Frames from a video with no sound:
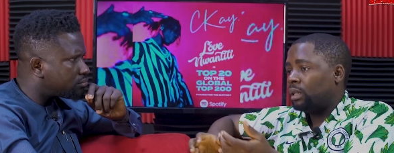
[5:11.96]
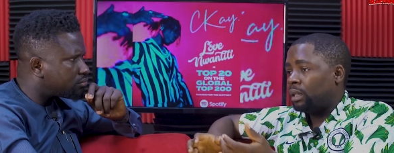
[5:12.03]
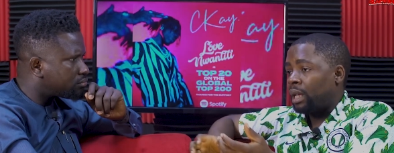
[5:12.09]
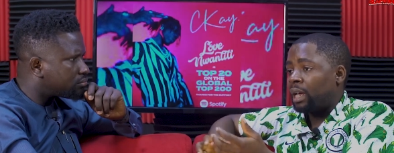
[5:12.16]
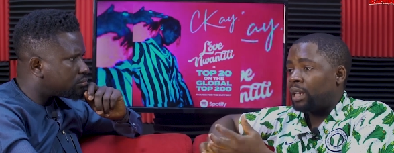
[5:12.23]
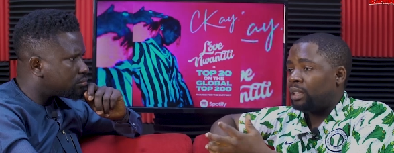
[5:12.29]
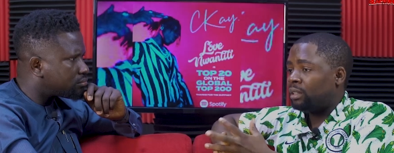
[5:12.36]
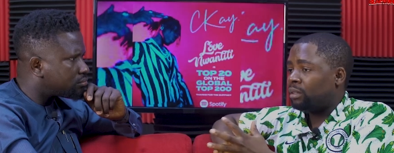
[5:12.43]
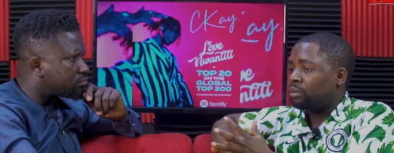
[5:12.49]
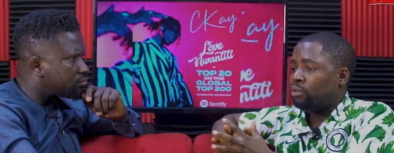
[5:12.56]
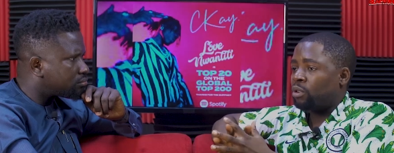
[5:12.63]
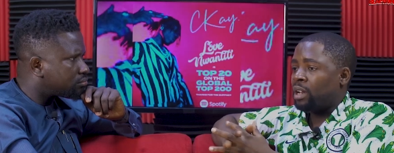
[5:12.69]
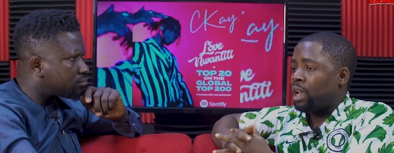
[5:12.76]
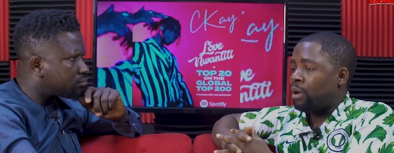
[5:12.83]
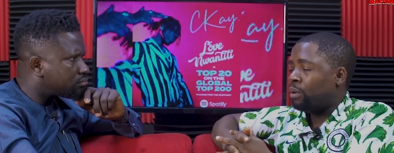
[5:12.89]
Speaker 1: that he's
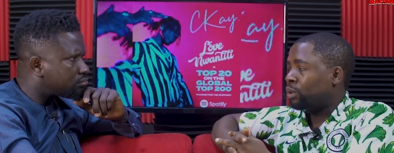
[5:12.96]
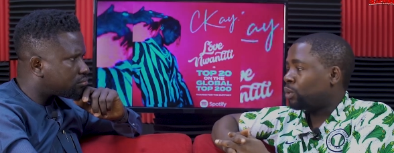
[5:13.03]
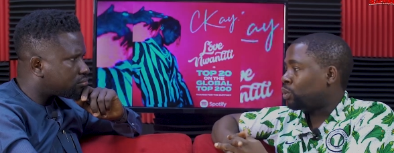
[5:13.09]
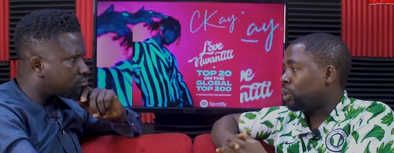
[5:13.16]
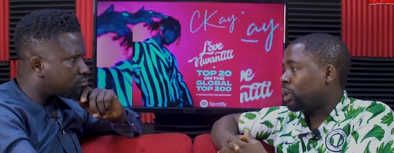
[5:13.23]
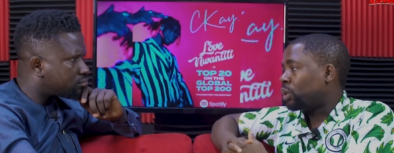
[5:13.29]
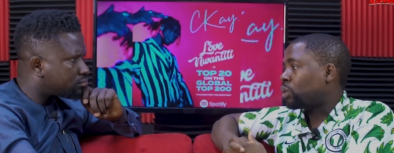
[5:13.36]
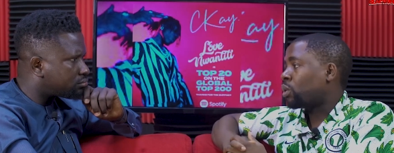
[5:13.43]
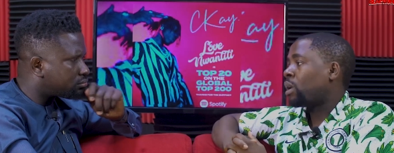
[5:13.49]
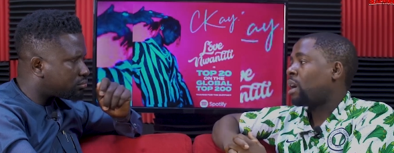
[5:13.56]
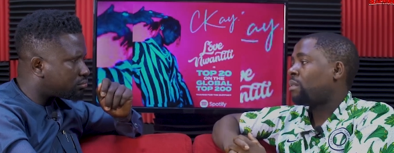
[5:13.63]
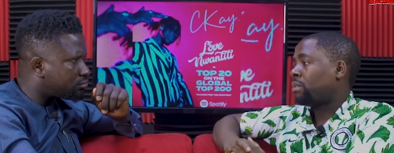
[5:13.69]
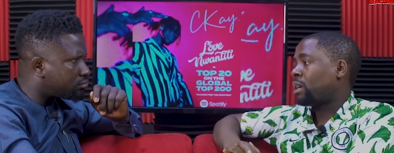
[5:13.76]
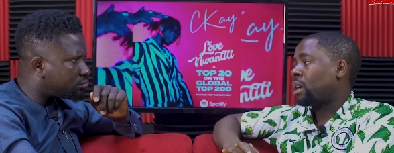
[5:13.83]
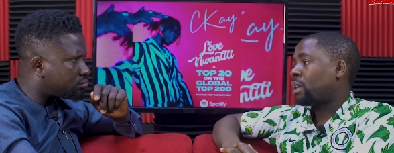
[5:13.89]
whether he wants to do a tour,
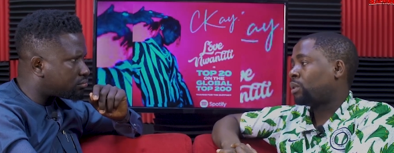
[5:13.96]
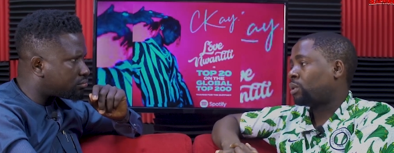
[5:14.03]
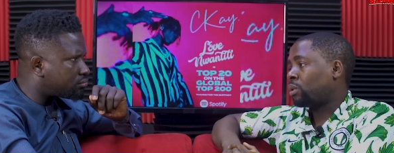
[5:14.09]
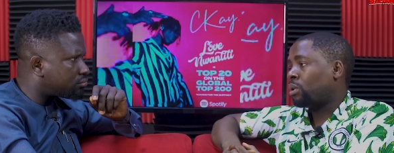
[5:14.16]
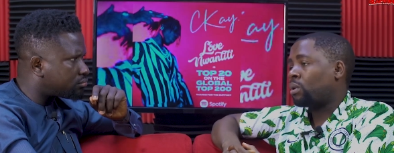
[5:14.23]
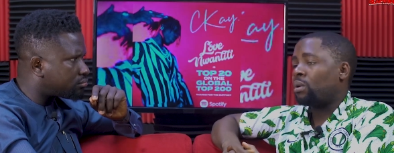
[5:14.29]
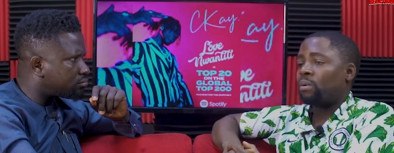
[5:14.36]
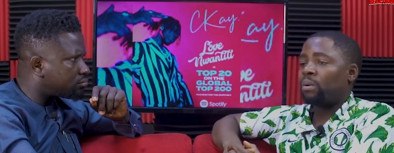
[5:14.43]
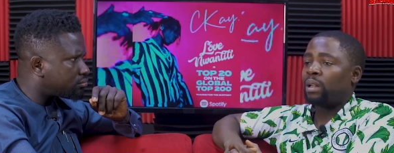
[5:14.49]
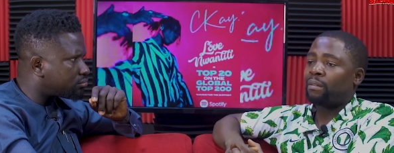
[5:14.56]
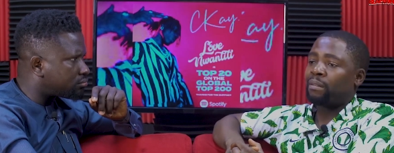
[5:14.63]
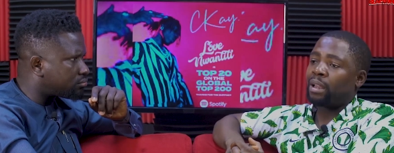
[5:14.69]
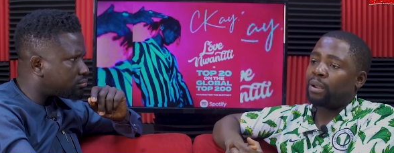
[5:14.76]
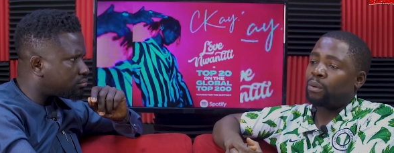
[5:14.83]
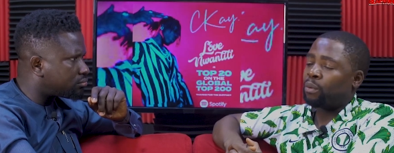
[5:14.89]
African mm-hmm. tour,
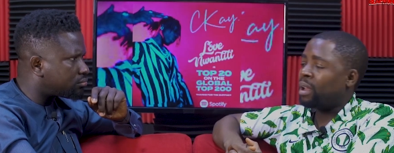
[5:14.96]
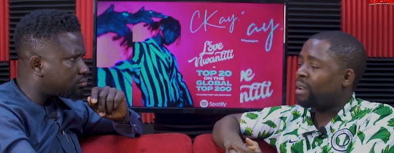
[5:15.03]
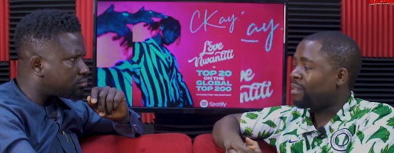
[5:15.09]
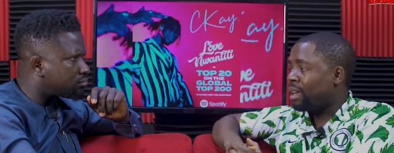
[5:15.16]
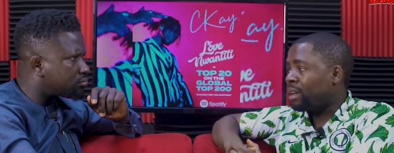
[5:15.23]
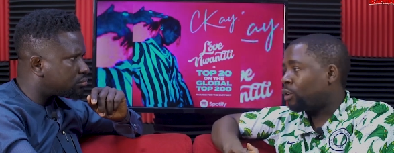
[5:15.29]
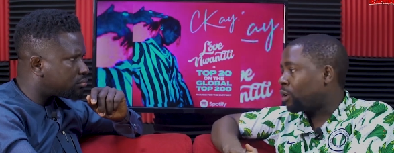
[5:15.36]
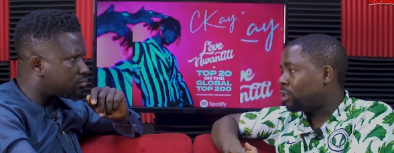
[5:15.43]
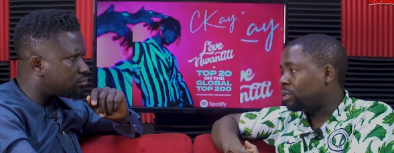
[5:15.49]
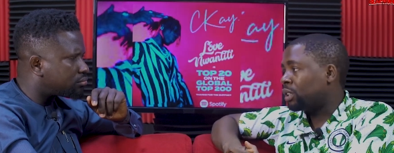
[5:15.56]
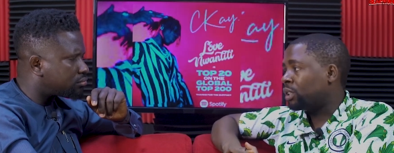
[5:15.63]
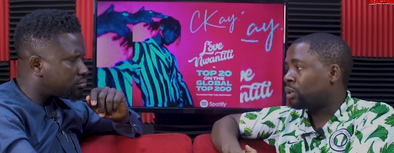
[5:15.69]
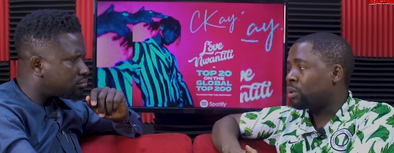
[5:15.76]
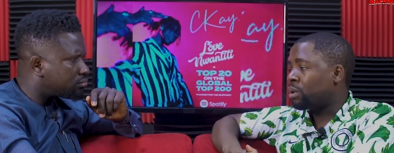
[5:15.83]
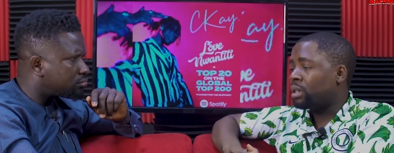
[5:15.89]
whatever, mm-hmm. wherever country
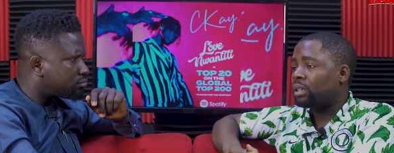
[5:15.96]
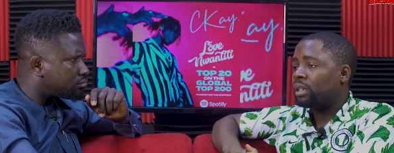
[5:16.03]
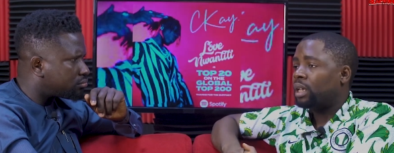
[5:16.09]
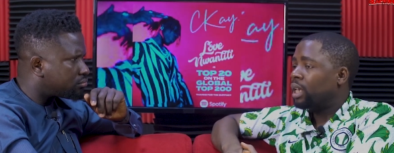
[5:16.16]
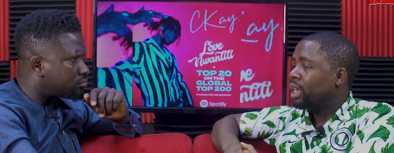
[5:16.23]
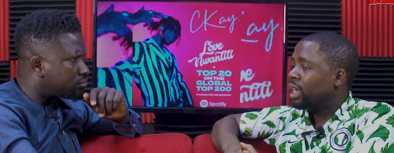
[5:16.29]
is going.